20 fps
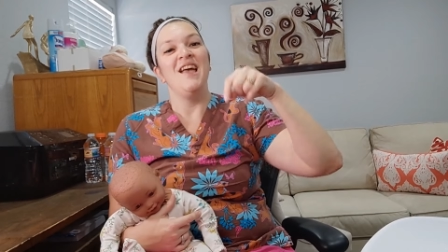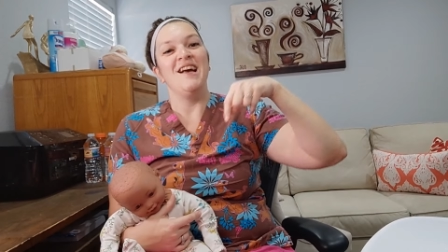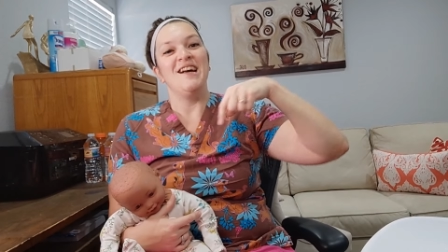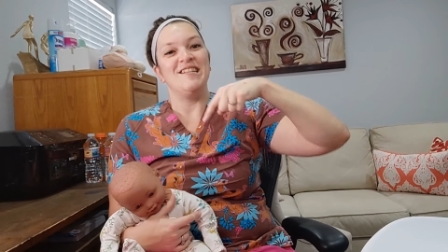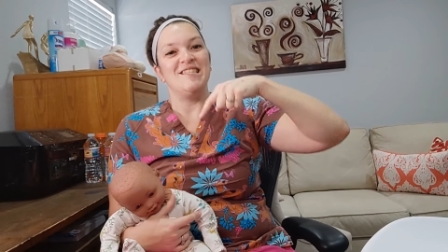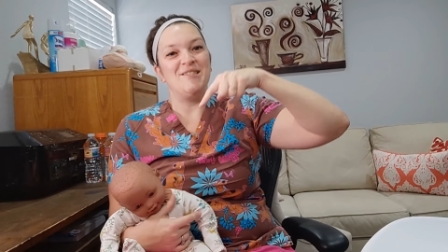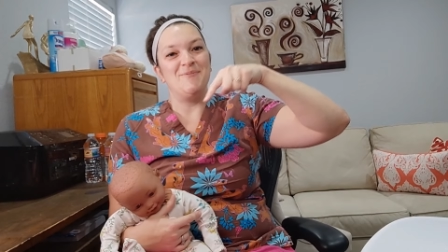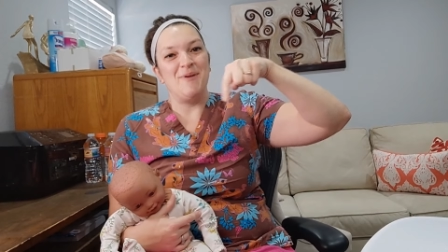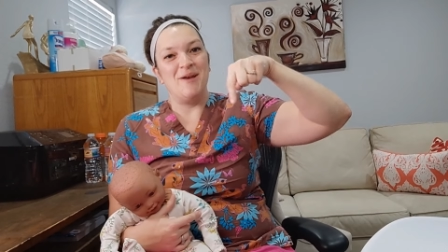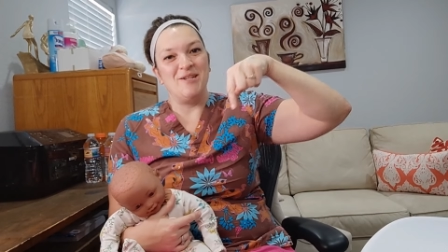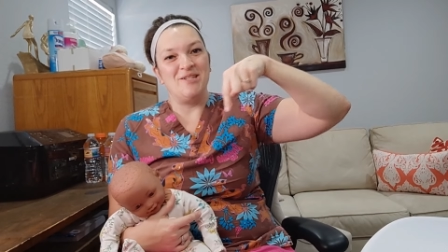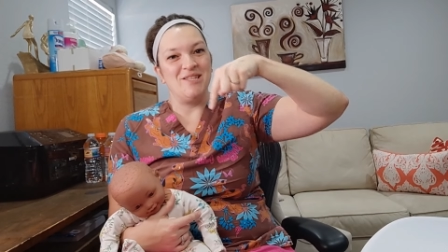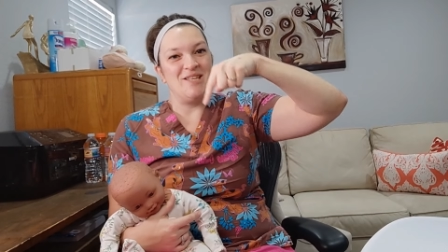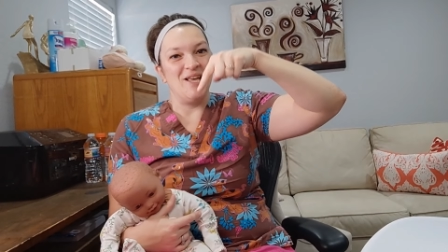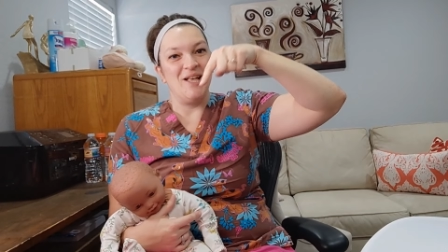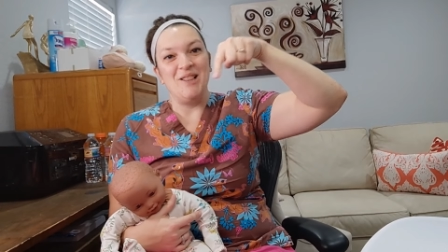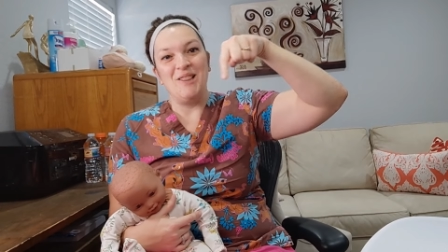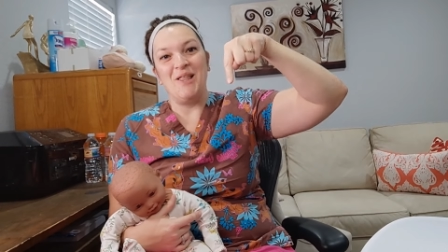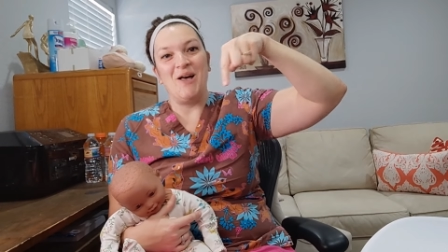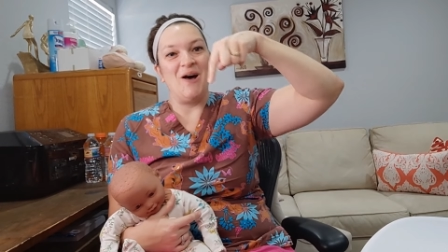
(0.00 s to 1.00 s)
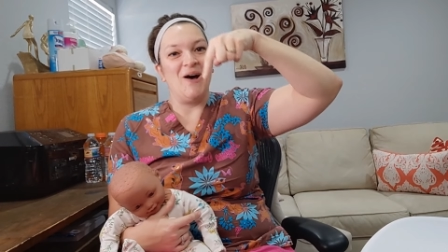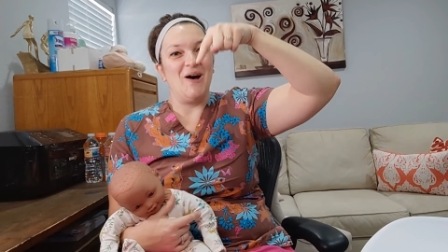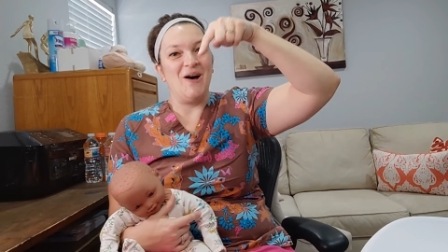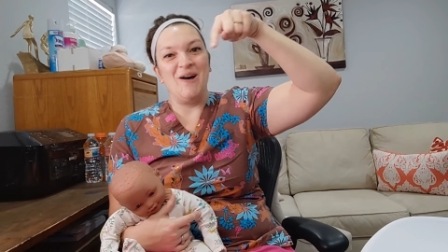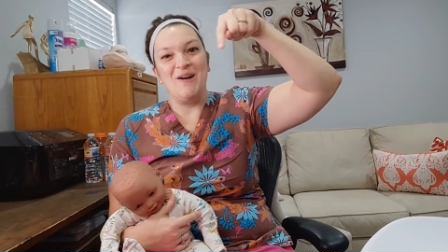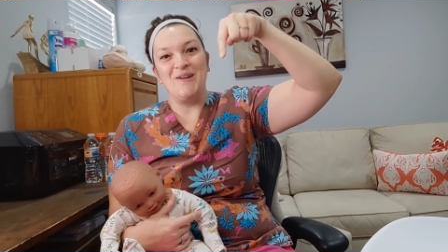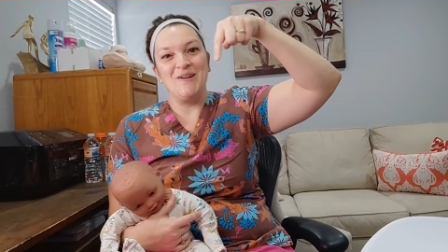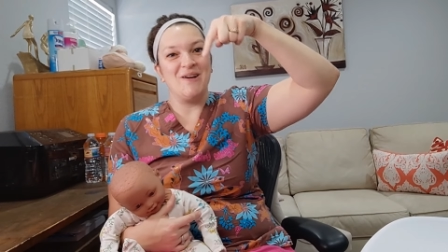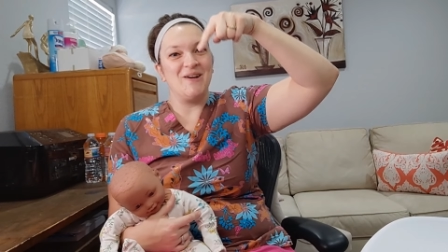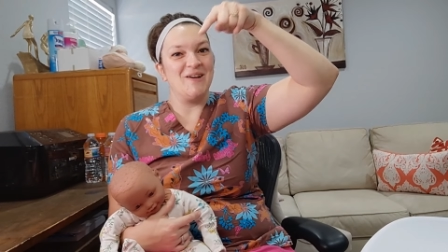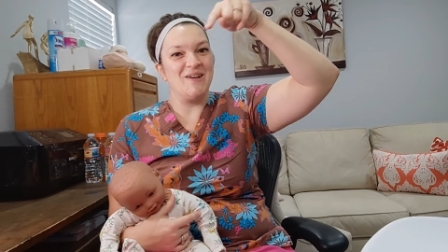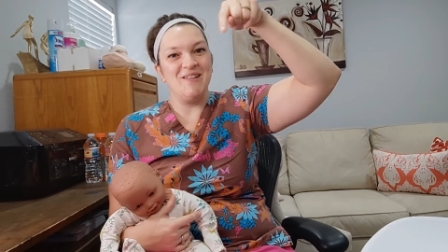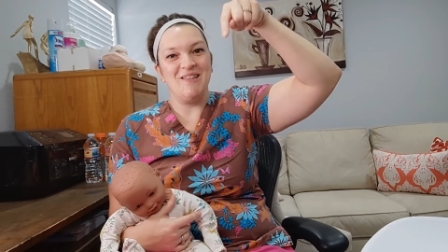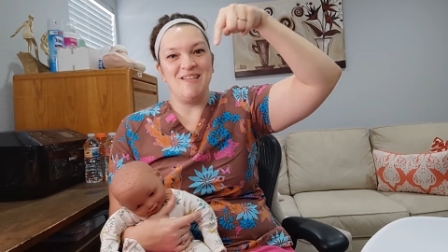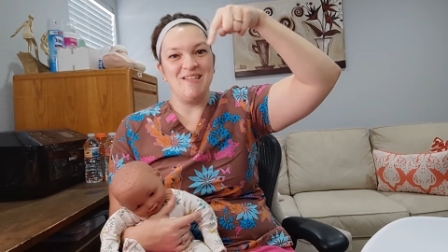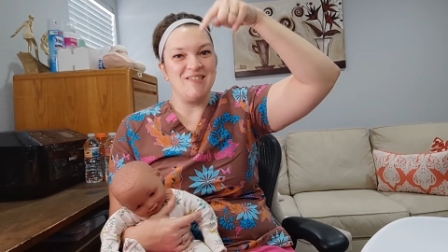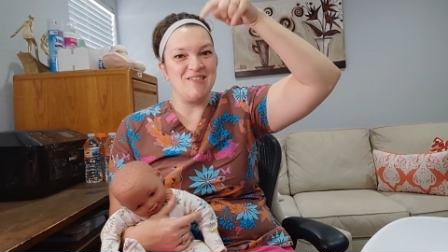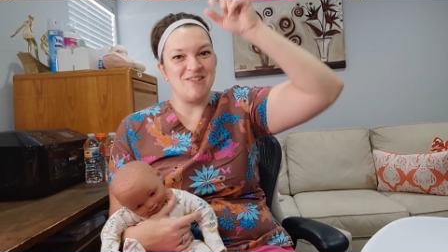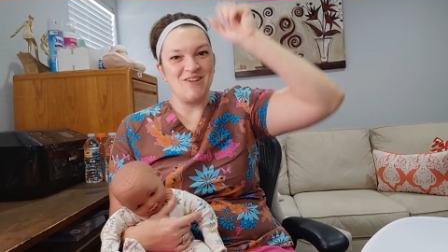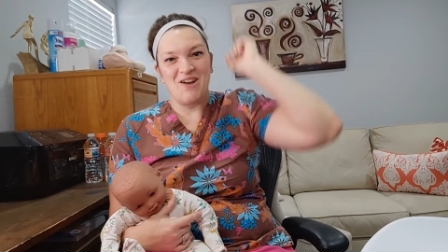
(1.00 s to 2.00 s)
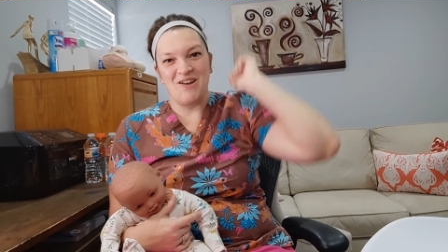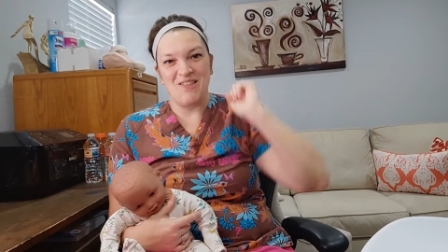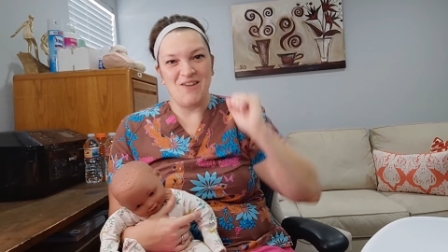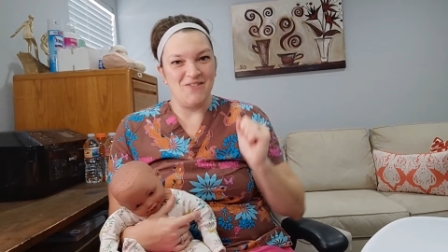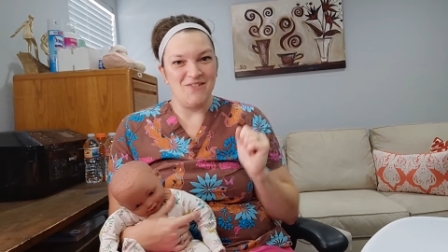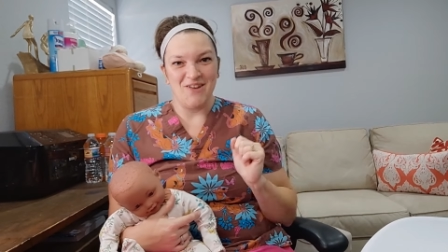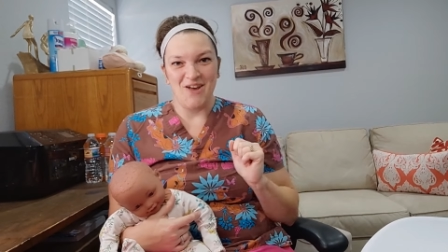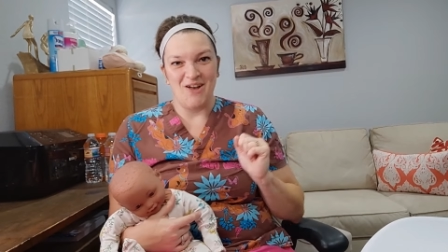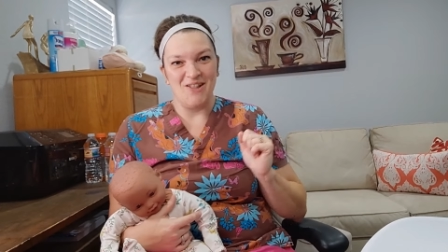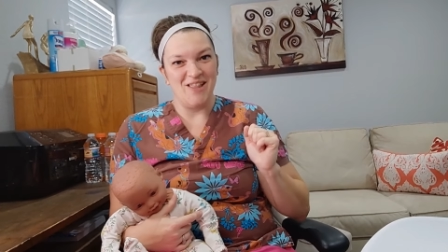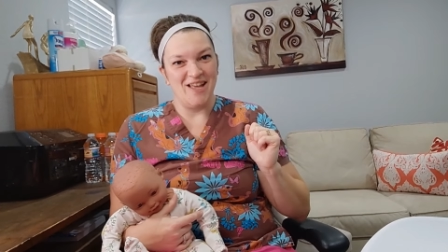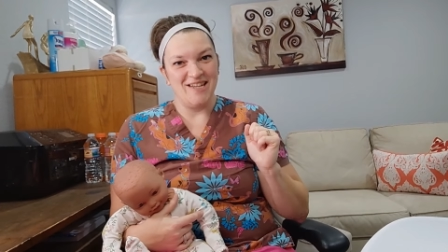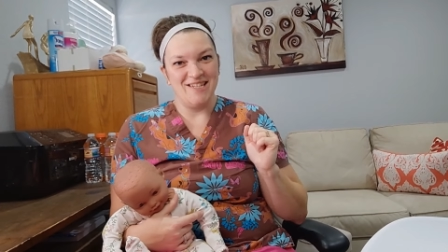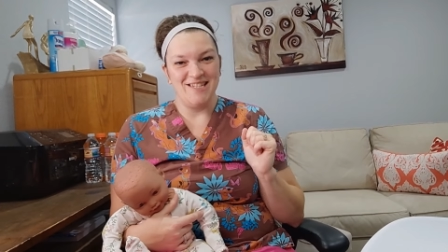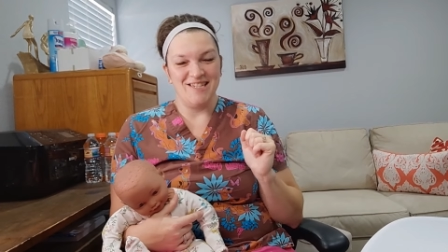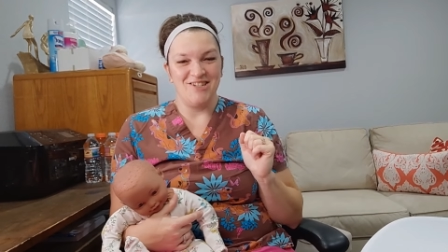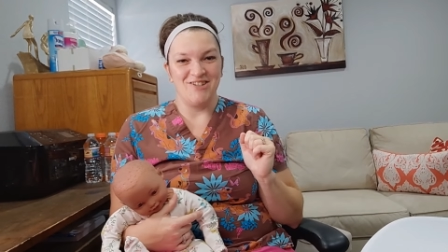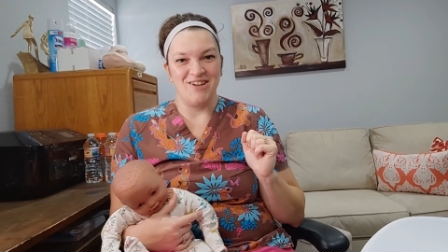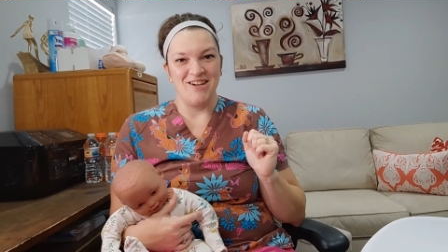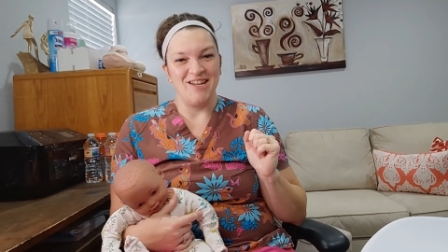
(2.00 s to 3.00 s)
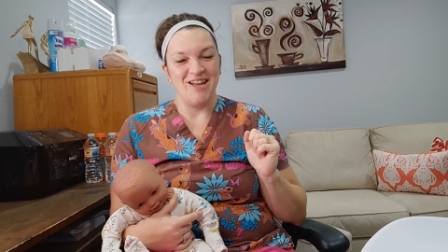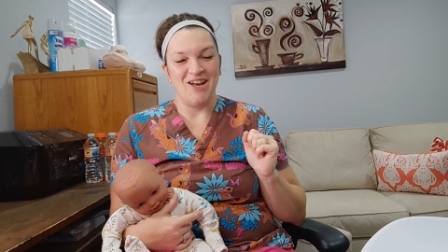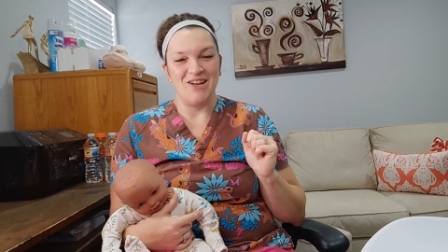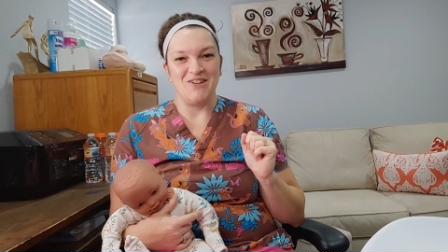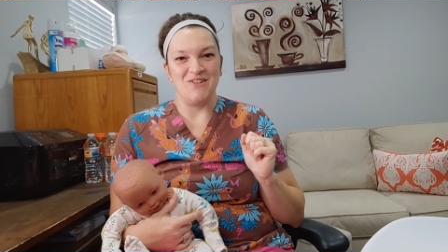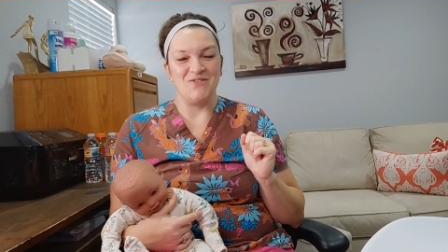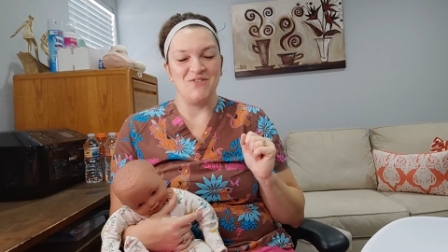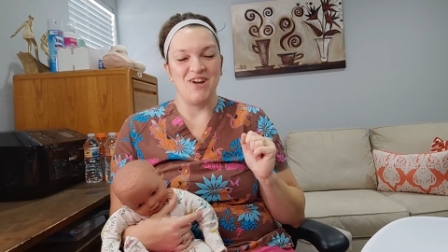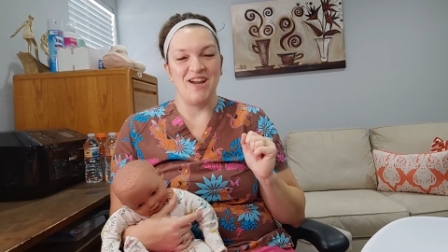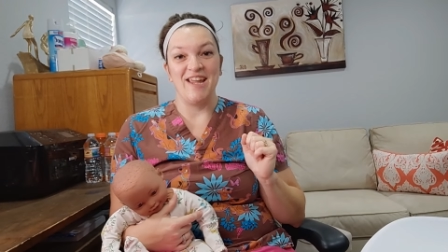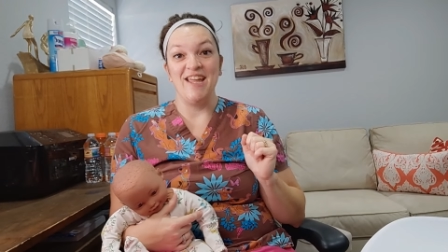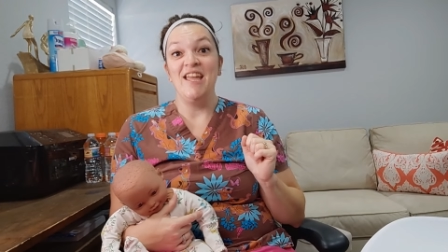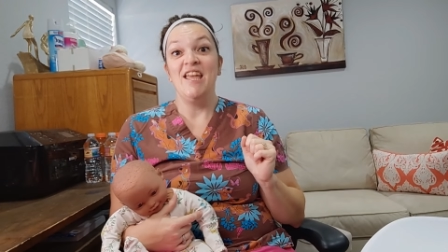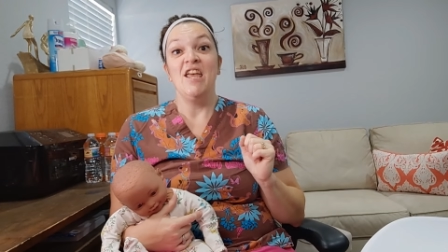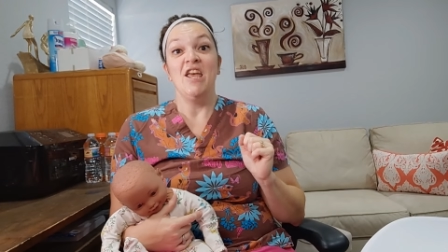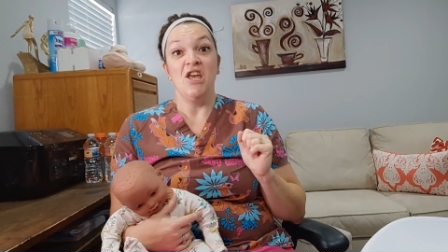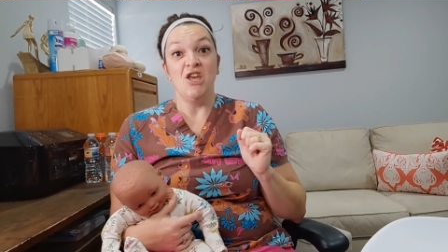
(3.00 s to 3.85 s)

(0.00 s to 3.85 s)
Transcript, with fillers: especially a long curly straw that we all like to drink out of, right?